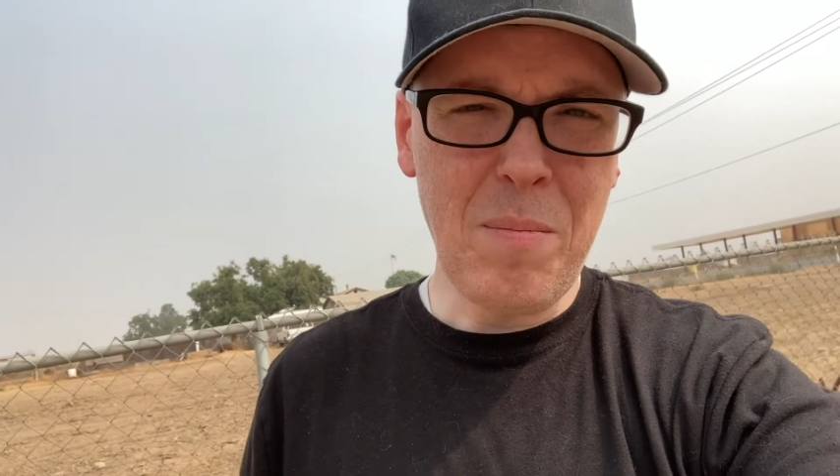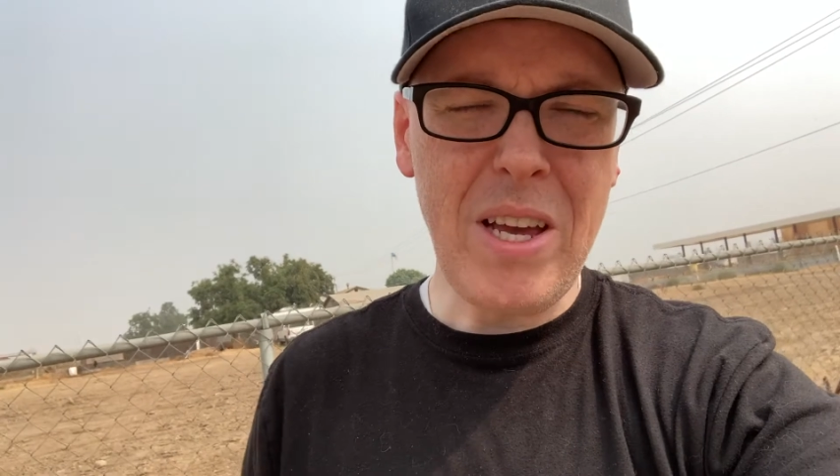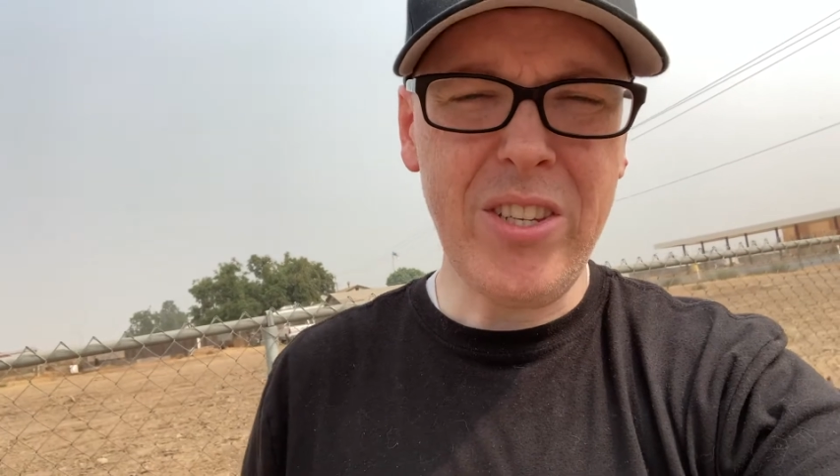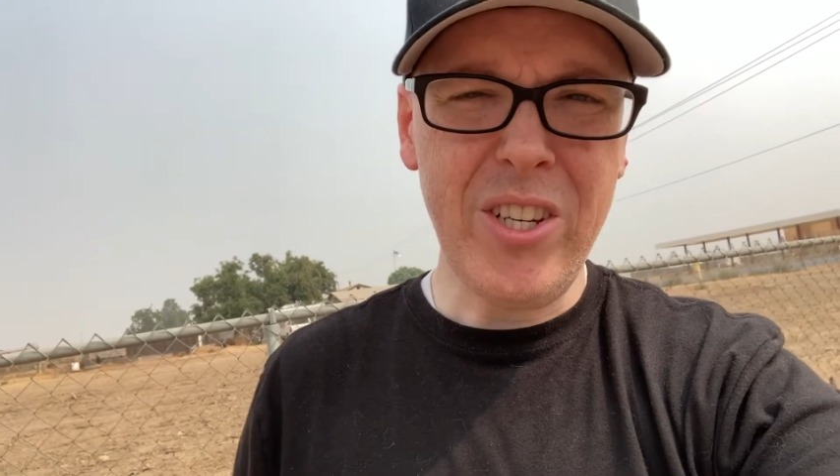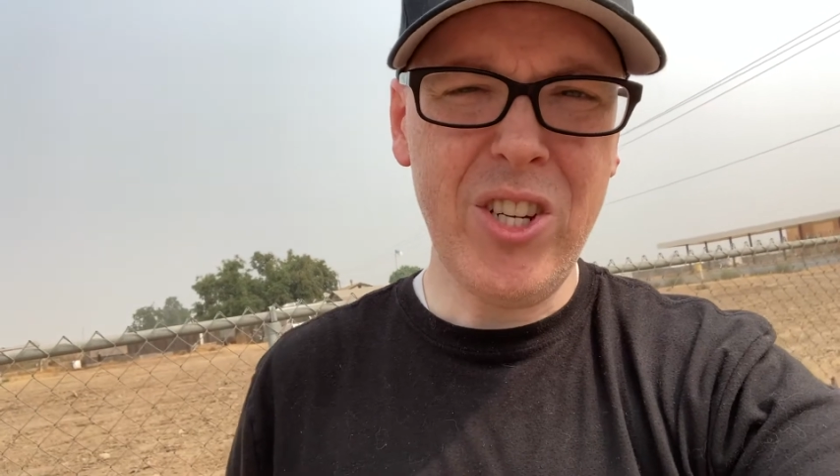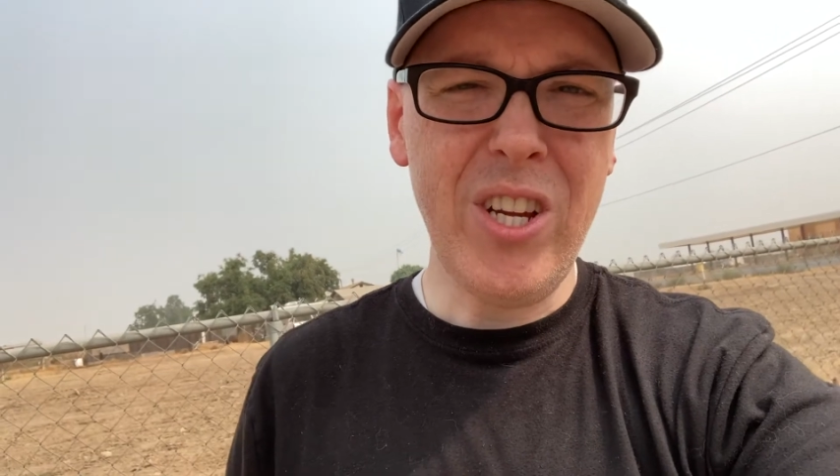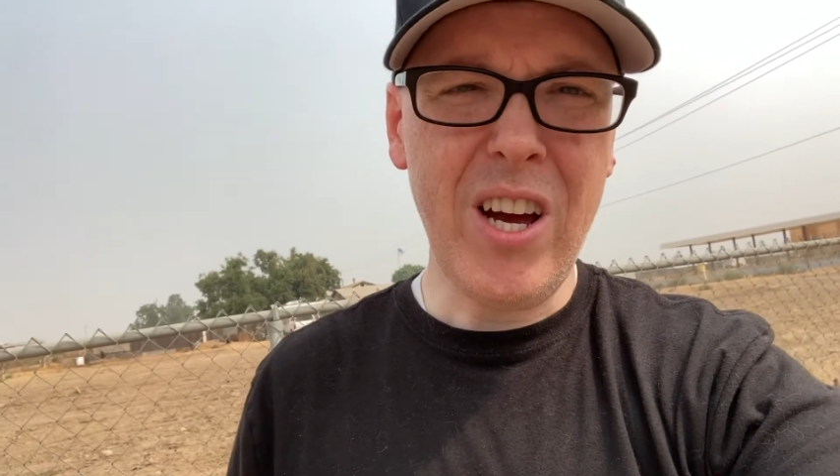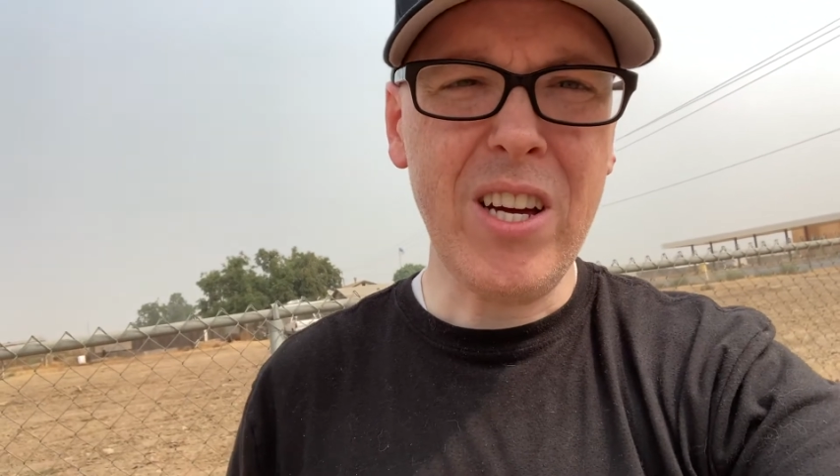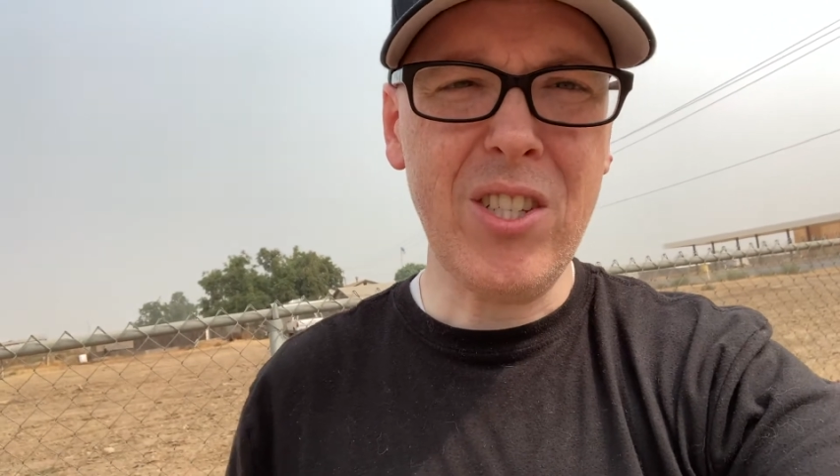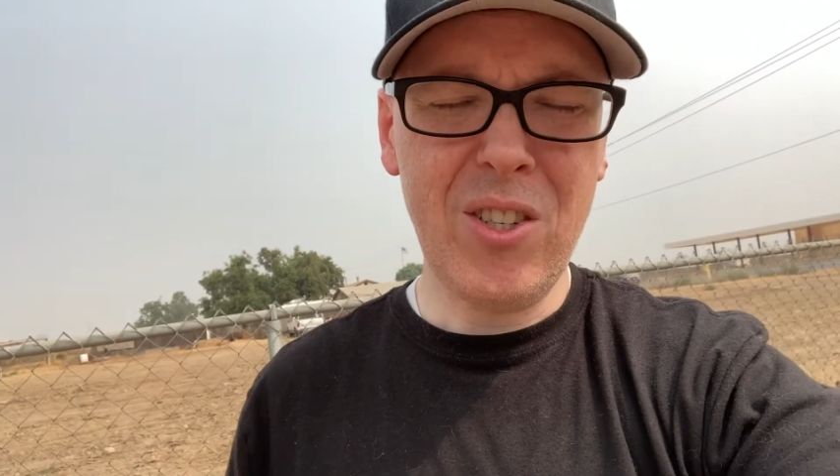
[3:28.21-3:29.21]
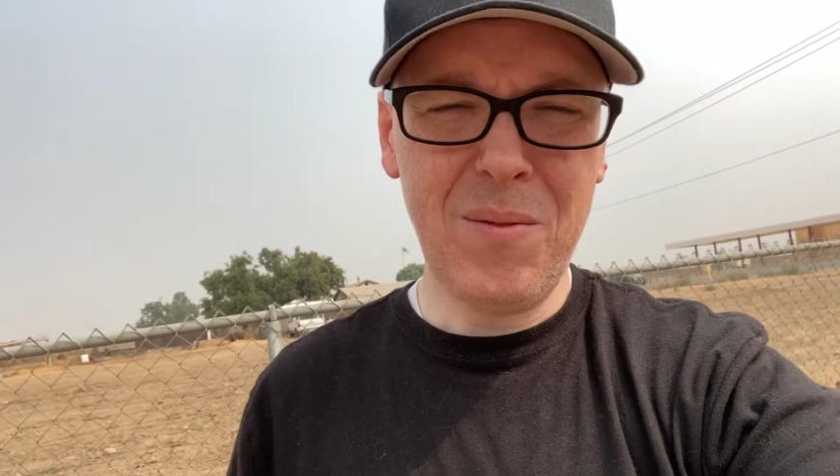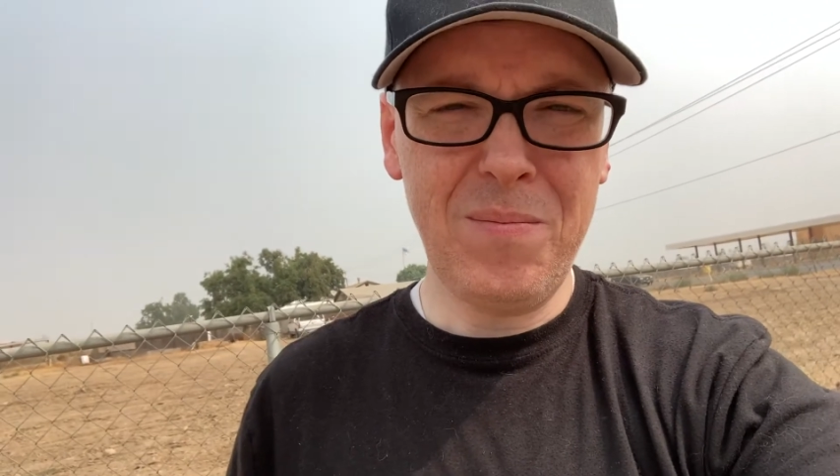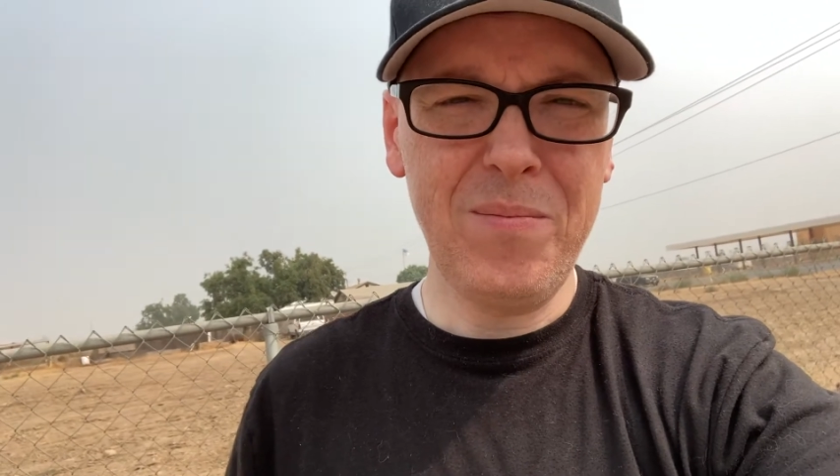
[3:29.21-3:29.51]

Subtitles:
message to us.